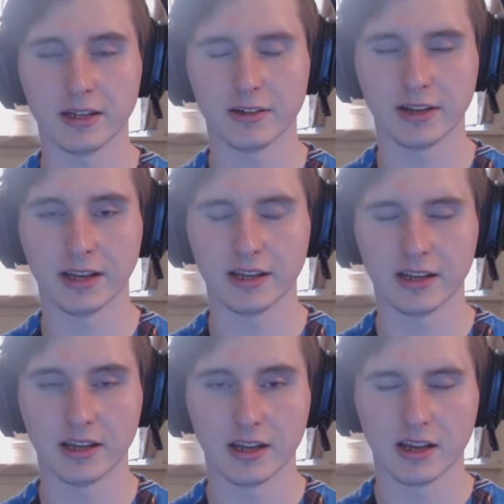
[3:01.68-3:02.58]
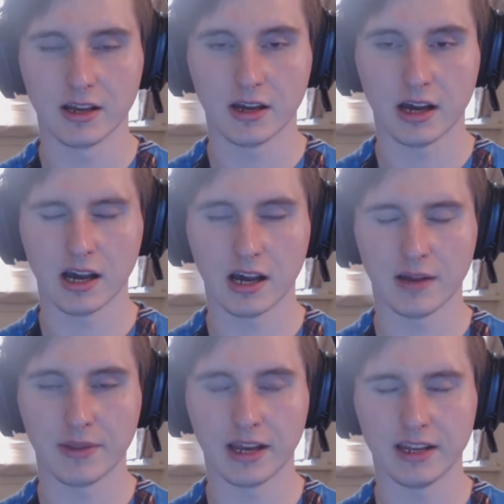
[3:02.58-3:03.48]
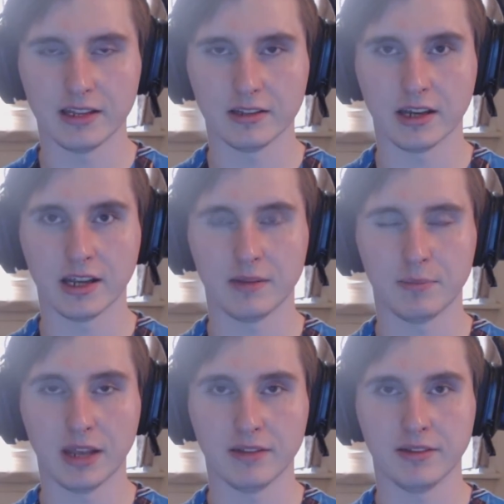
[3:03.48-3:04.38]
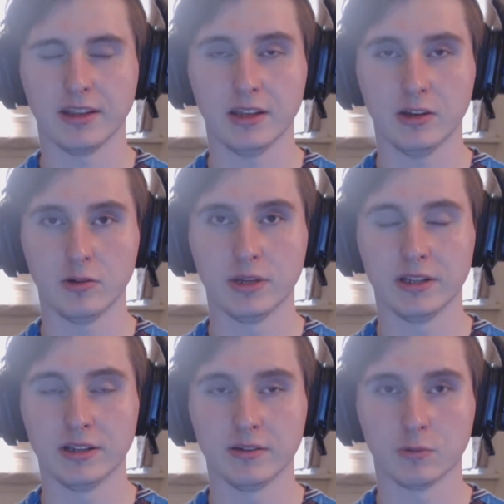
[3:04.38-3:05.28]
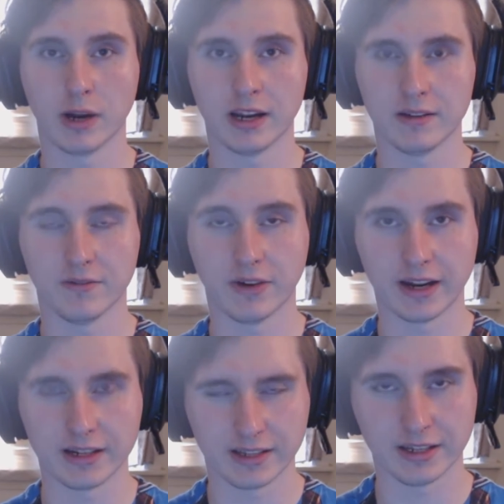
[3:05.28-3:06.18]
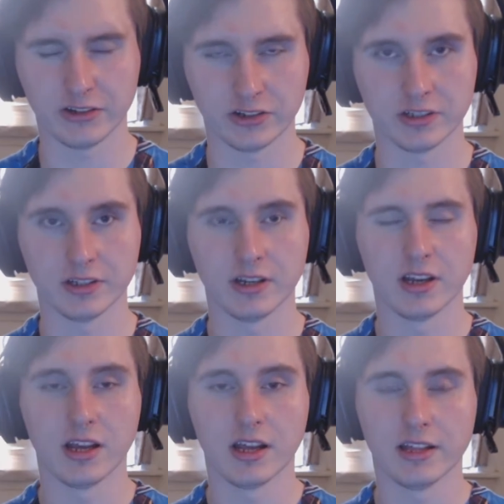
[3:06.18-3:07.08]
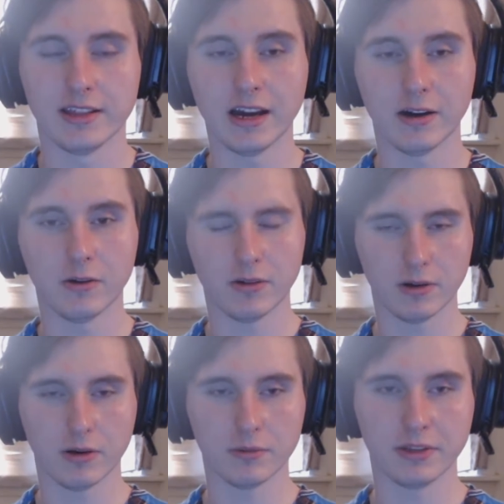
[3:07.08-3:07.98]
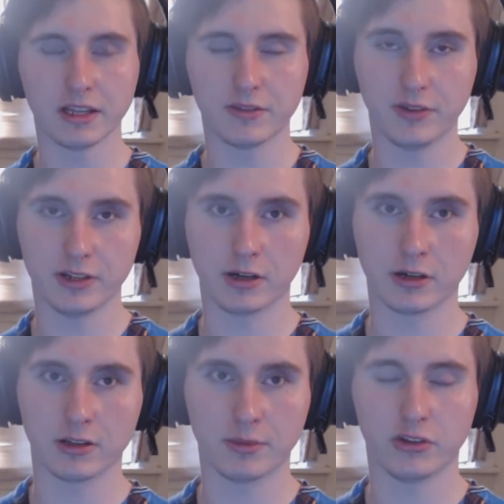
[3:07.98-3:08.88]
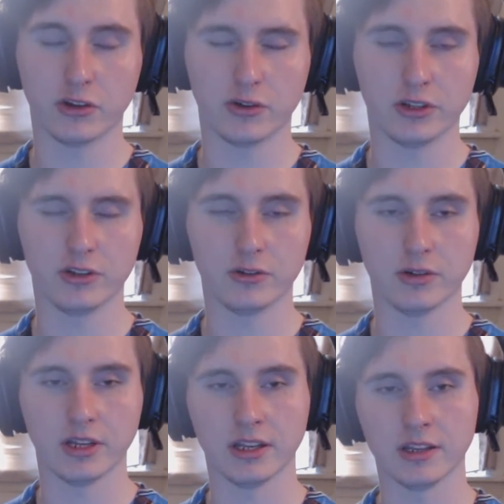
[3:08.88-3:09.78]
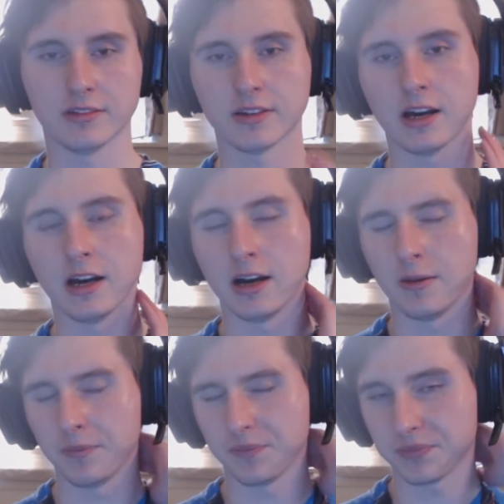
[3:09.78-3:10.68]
the internet. That is a basic human right violation. Now, the next video I'm going to be showing you is a